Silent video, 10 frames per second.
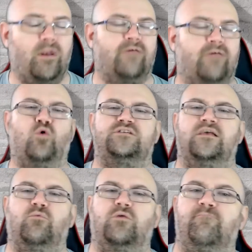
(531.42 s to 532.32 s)
Well, of
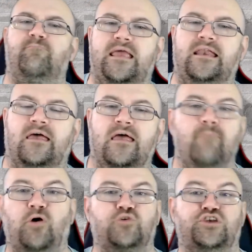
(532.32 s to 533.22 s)
course it would have been.
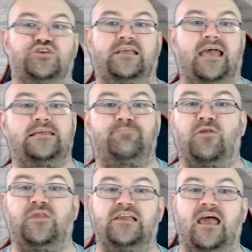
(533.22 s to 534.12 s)
Bolsters the case
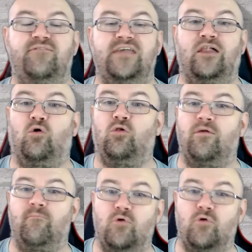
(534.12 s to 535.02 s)
by the JVL
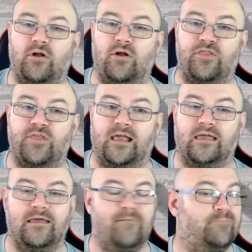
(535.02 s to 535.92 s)
all the more, I think.
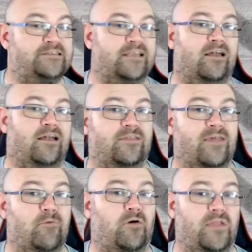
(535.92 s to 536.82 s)
Best of luck to
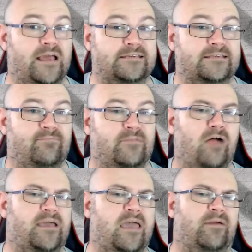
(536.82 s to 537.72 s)
them on this.
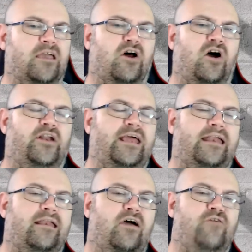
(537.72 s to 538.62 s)
I'll be keeping an eye on
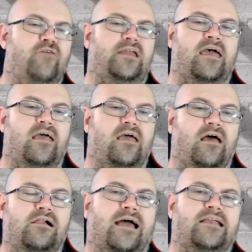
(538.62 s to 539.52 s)
it, and hopefully
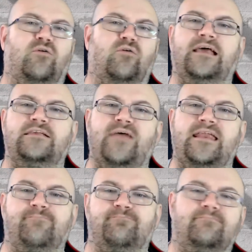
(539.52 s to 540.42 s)
I'll catch you on the next
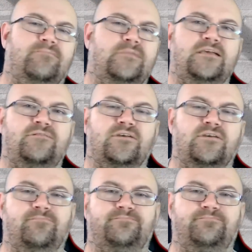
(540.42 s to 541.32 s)
vid. Cheers, folks.